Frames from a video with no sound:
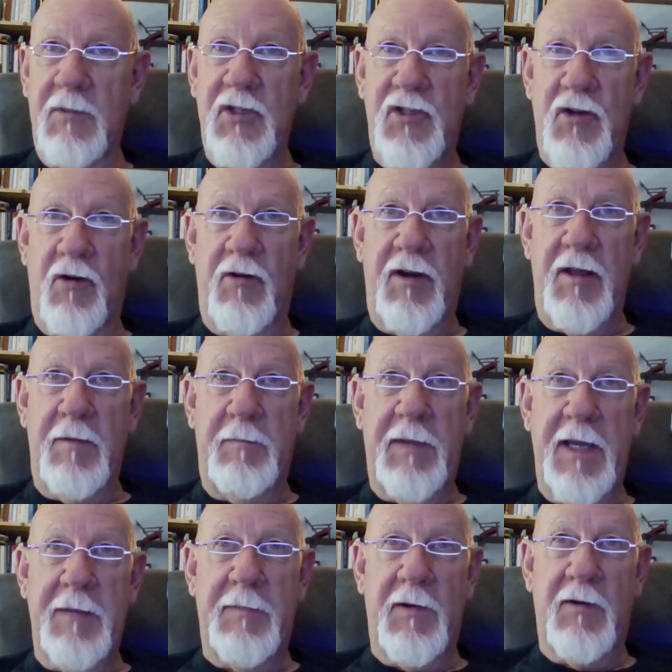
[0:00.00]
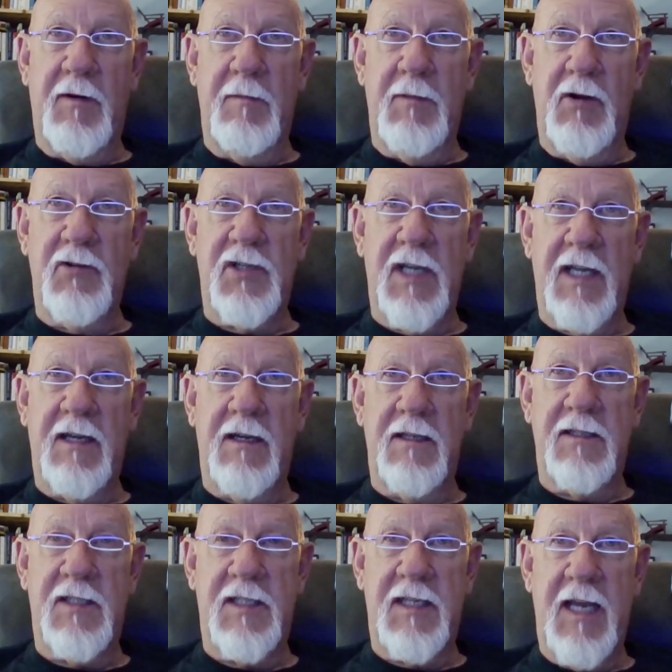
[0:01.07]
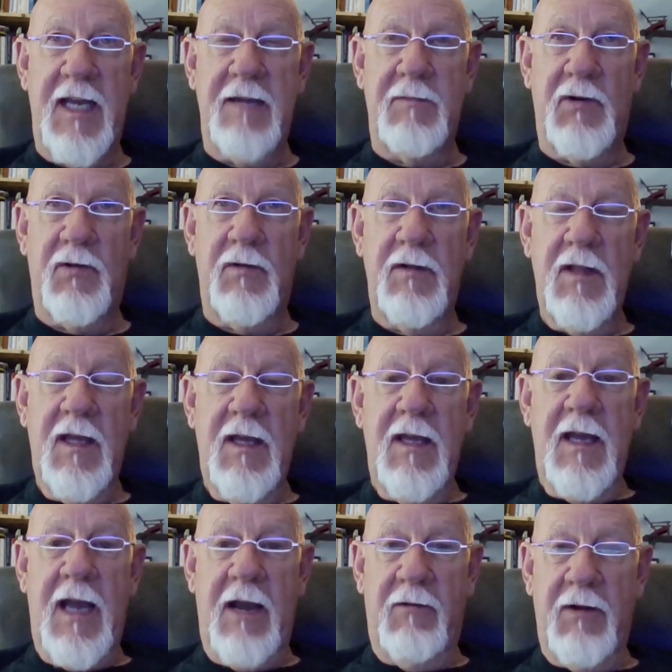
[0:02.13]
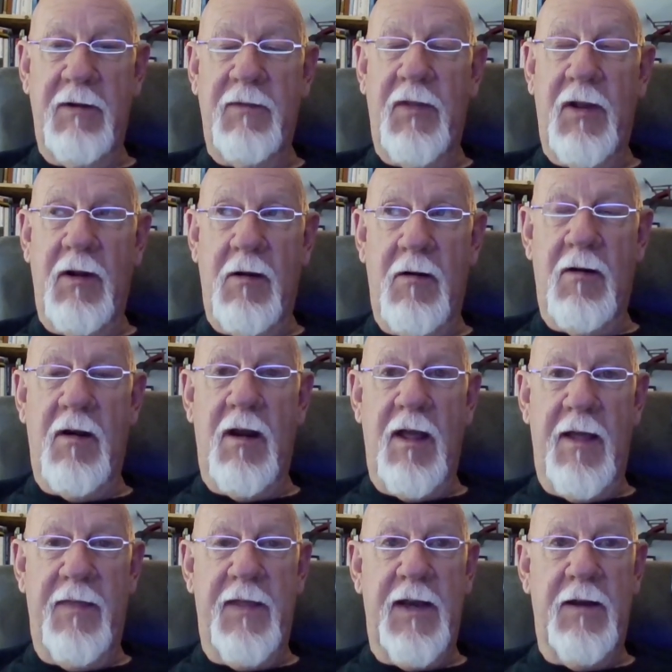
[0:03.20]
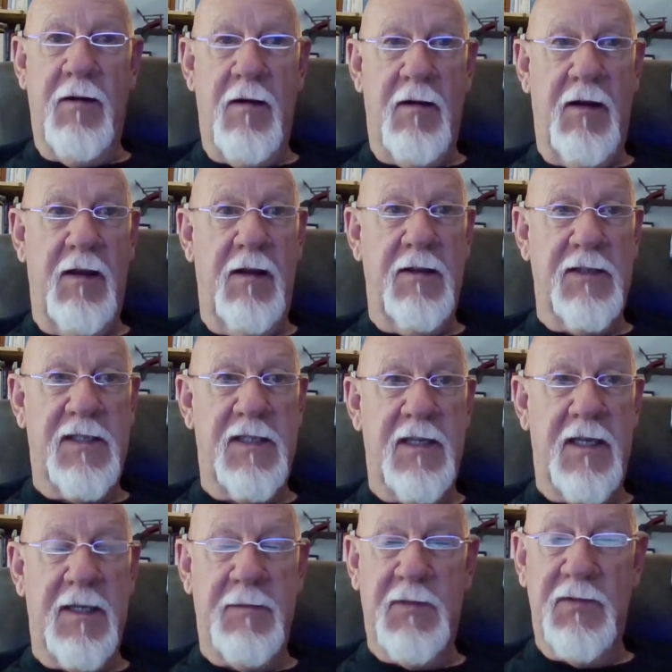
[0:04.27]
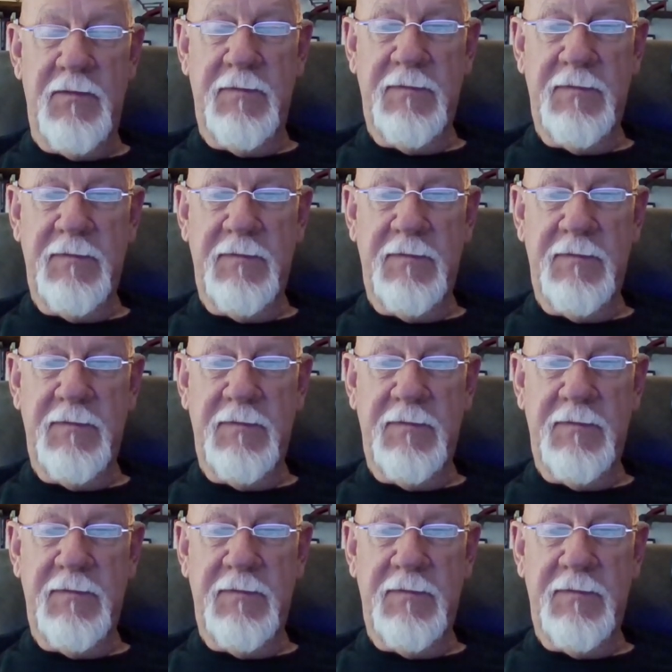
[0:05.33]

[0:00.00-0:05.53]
there are a lot that are unstable. And we don't have time to get into that.